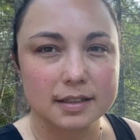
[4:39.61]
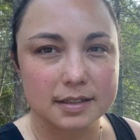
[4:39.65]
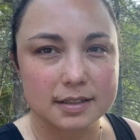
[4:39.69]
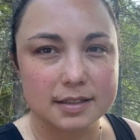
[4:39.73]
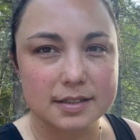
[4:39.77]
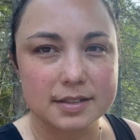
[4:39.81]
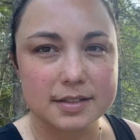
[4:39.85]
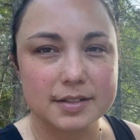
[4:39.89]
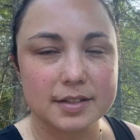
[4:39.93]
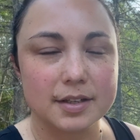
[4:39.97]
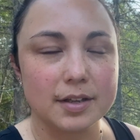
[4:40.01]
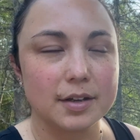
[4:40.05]

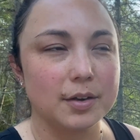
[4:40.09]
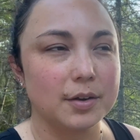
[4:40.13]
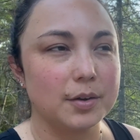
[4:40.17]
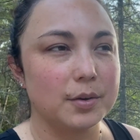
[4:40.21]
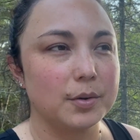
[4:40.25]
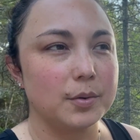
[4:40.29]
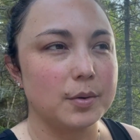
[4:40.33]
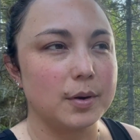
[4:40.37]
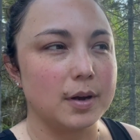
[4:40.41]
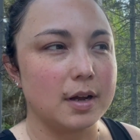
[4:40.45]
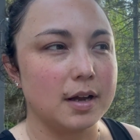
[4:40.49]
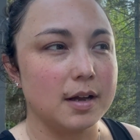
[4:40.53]

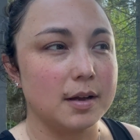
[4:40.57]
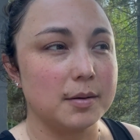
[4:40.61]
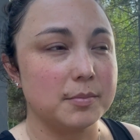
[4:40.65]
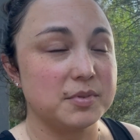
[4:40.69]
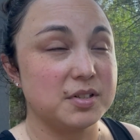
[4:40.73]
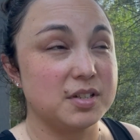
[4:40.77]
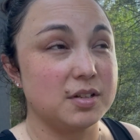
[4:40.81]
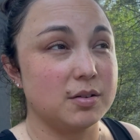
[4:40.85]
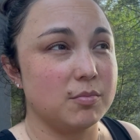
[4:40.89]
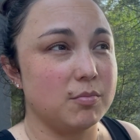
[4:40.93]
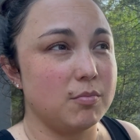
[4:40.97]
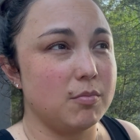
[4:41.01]
So
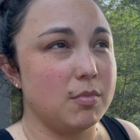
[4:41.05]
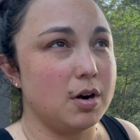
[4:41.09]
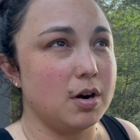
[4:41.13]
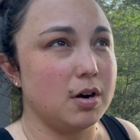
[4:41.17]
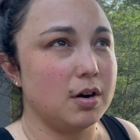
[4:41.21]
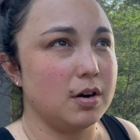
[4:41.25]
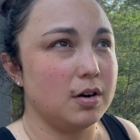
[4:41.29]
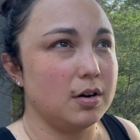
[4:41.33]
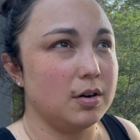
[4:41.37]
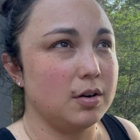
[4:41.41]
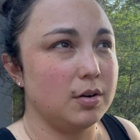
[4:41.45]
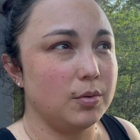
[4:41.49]

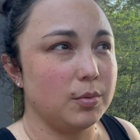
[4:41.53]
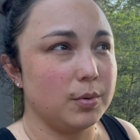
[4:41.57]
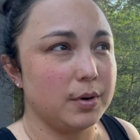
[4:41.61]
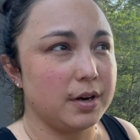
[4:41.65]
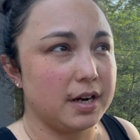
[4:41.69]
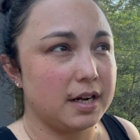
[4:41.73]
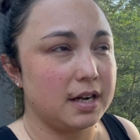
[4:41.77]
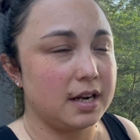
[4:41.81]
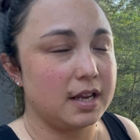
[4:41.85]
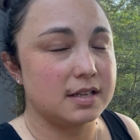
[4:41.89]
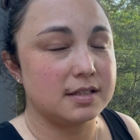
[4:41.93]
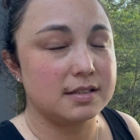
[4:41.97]
tomorrow we're
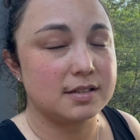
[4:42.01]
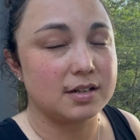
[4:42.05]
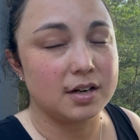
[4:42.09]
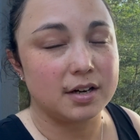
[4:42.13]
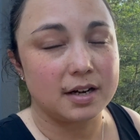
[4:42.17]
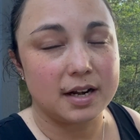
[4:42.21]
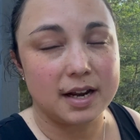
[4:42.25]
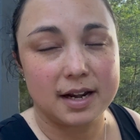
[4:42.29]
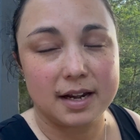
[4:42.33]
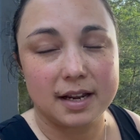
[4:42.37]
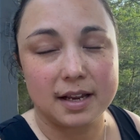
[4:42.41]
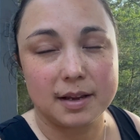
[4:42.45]
gonna start
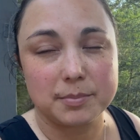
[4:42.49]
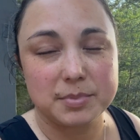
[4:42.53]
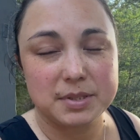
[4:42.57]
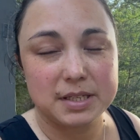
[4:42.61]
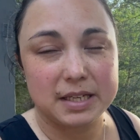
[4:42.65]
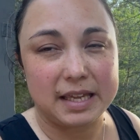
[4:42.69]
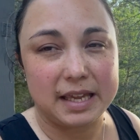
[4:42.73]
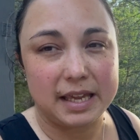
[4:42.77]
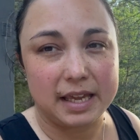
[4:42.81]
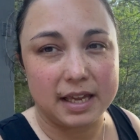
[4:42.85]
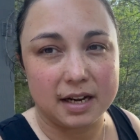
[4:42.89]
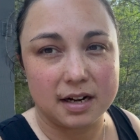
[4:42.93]
heading up to
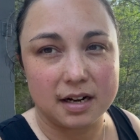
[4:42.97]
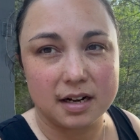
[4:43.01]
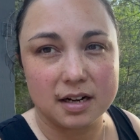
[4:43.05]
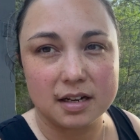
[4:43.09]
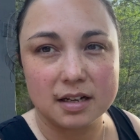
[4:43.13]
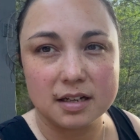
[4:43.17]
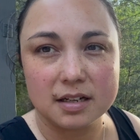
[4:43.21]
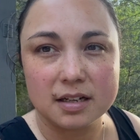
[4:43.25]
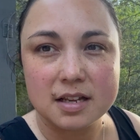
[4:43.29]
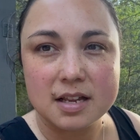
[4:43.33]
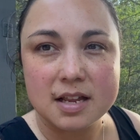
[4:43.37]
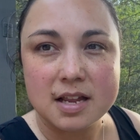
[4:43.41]

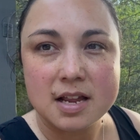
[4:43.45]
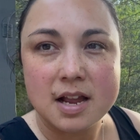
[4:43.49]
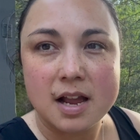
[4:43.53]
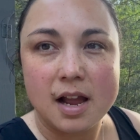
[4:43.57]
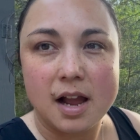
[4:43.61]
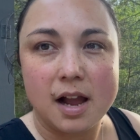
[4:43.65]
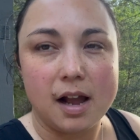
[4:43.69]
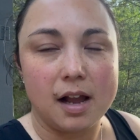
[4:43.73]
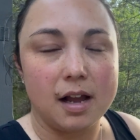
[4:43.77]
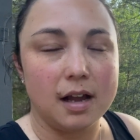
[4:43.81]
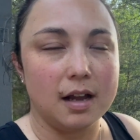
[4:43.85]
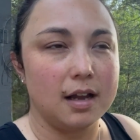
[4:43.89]
Canada,
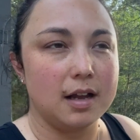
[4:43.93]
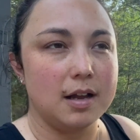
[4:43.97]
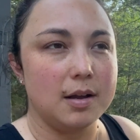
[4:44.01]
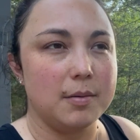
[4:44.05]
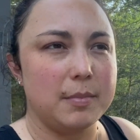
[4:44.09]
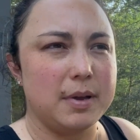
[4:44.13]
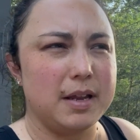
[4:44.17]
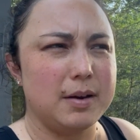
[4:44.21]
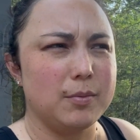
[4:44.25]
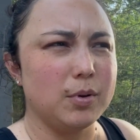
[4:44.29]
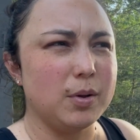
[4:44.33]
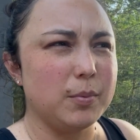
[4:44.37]

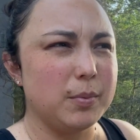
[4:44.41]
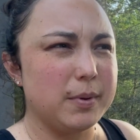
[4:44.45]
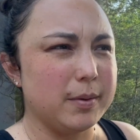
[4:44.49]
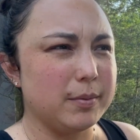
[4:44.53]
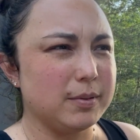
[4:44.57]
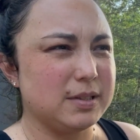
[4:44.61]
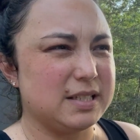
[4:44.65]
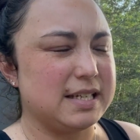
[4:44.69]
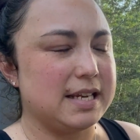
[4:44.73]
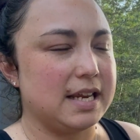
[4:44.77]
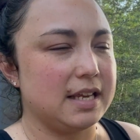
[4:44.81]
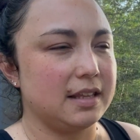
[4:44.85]
and we'll be
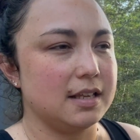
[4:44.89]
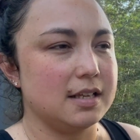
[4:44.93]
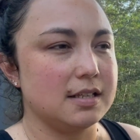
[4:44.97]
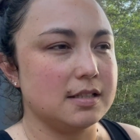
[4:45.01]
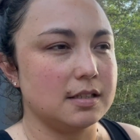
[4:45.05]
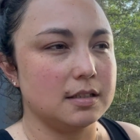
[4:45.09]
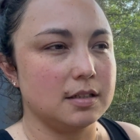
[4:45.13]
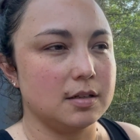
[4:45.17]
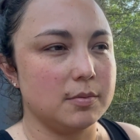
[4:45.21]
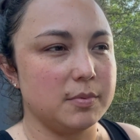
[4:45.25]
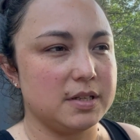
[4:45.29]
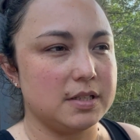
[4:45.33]
able to take things a
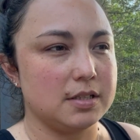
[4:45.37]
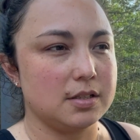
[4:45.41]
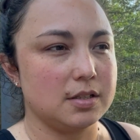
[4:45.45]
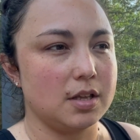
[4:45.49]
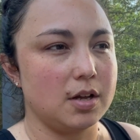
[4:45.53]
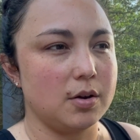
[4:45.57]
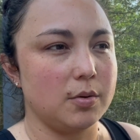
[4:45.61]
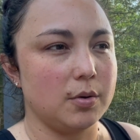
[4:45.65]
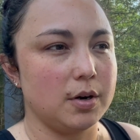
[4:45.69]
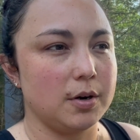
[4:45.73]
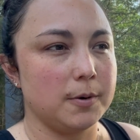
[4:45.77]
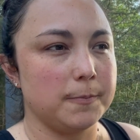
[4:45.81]
little bit
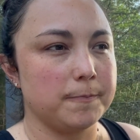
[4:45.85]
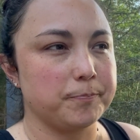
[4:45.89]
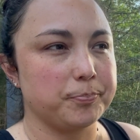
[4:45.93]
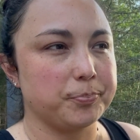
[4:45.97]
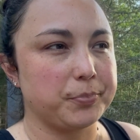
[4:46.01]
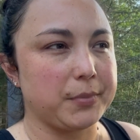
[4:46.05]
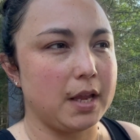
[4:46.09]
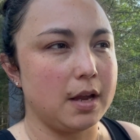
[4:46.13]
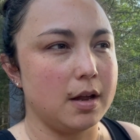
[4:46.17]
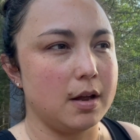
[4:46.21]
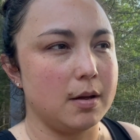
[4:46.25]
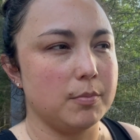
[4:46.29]
slower.
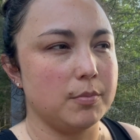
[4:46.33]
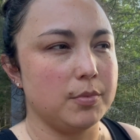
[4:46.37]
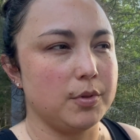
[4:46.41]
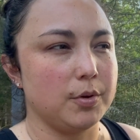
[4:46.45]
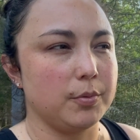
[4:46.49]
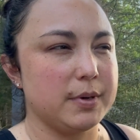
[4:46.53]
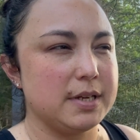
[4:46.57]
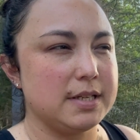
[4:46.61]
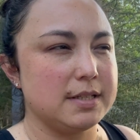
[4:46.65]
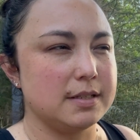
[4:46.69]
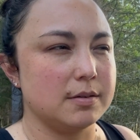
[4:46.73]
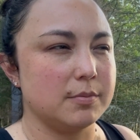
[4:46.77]
The
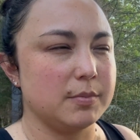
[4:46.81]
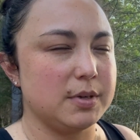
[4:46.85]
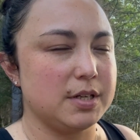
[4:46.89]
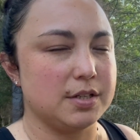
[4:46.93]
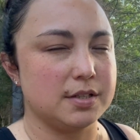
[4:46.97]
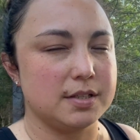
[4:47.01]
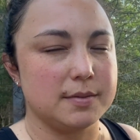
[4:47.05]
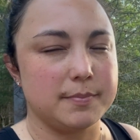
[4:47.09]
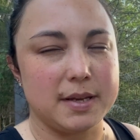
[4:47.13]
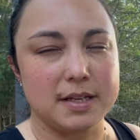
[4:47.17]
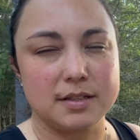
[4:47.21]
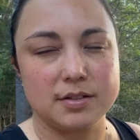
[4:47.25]
reason we
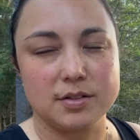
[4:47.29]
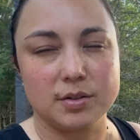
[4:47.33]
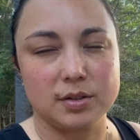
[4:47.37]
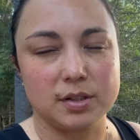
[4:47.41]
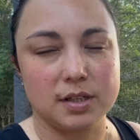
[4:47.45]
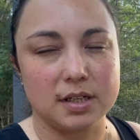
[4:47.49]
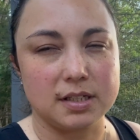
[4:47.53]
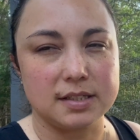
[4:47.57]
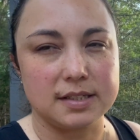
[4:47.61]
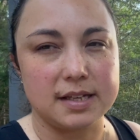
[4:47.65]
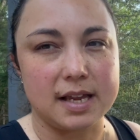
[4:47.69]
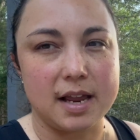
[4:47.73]
just spent so
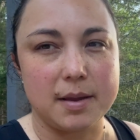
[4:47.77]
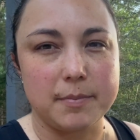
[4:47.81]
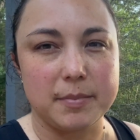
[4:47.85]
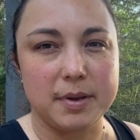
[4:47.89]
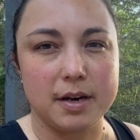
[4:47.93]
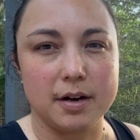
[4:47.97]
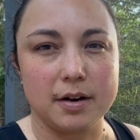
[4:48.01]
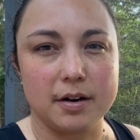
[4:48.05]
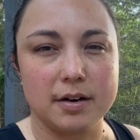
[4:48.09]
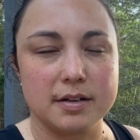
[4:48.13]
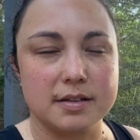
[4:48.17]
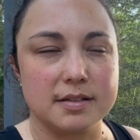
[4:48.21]
little time
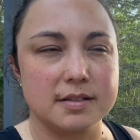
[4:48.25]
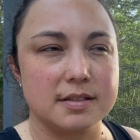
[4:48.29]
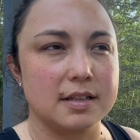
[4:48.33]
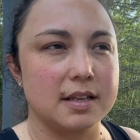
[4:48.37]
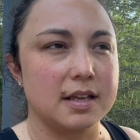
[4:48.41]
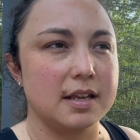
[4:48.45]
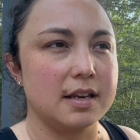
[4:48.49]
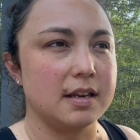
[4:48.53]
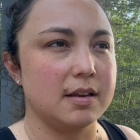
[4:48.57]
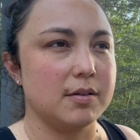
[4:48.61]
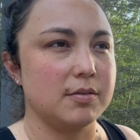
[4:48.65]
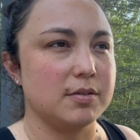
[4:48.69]
here is
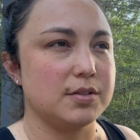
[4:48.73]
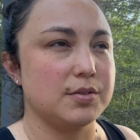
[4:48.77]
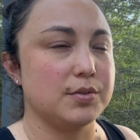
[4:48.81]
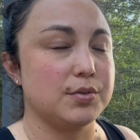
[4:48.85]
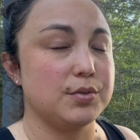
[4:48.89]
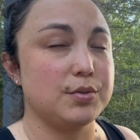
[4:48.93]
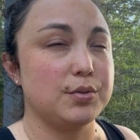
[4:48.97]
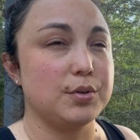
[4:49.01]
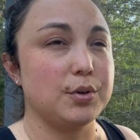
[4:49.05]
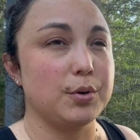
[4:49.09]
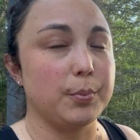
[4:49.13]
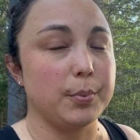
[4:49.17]
that it's
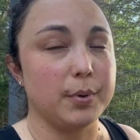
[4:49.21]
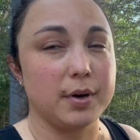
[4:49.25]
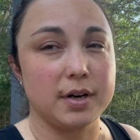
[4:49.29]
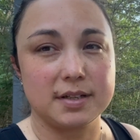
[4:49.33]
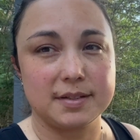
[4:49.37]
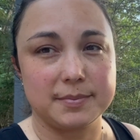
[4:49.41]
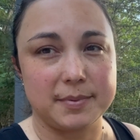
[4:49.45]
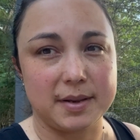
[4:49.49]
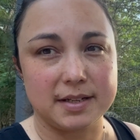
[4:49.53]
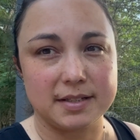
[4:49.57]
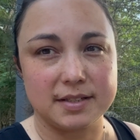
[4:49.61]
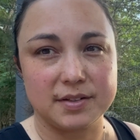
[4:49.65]
super
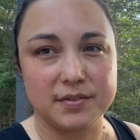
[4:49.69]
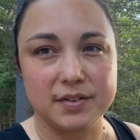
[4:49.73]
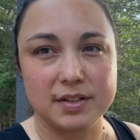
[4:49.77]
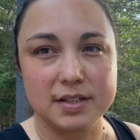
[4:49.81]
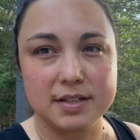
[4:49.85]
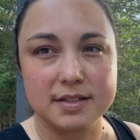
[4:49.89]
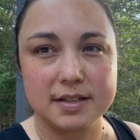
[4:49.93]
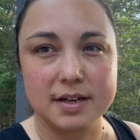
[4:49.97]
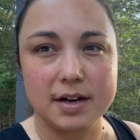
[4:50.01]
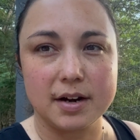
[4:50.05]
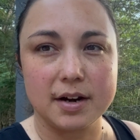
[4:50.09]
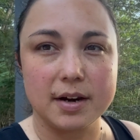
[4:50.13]
expensive in
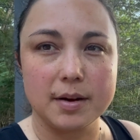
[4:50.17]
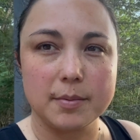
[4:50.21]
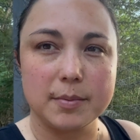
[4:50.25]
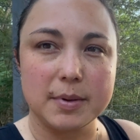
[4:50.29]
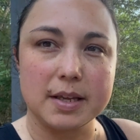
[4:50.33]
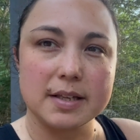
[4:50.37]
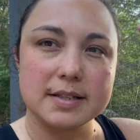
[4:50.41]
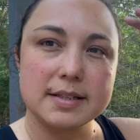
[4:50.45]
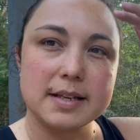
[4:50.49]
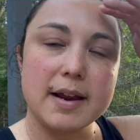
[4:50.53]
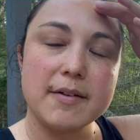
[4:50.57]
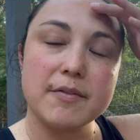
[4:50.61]
this area
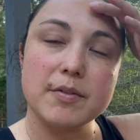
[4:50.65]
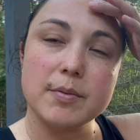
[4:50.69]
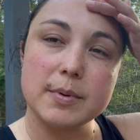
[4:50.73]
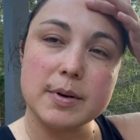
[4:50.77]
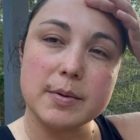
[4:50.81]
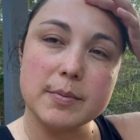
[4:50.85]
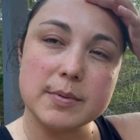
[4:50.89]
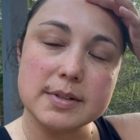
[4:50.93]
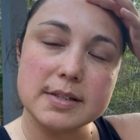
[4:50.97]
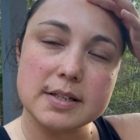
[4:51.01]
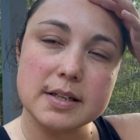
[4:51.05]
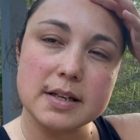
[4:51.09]
because everybody
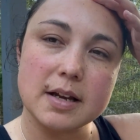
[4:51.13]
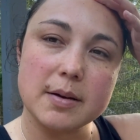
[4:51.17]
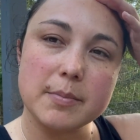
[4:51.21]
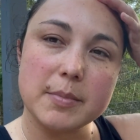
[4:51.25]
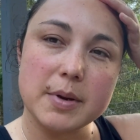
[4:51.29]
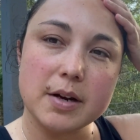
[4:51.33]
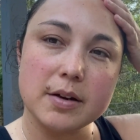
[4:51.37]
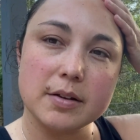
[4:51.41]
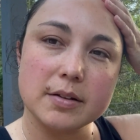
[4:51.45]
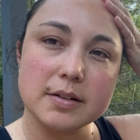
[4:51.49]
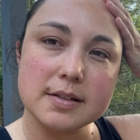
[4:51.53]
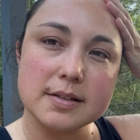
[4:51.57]
wants to come
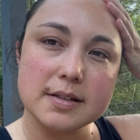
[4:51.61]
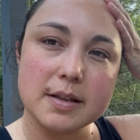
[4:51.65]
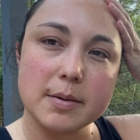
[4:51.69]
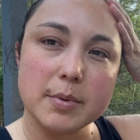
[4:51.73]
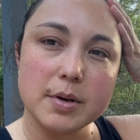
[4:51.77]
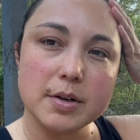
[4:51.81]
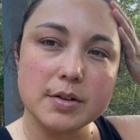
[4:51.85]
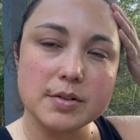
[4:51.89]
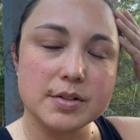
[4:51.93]
here in the summer.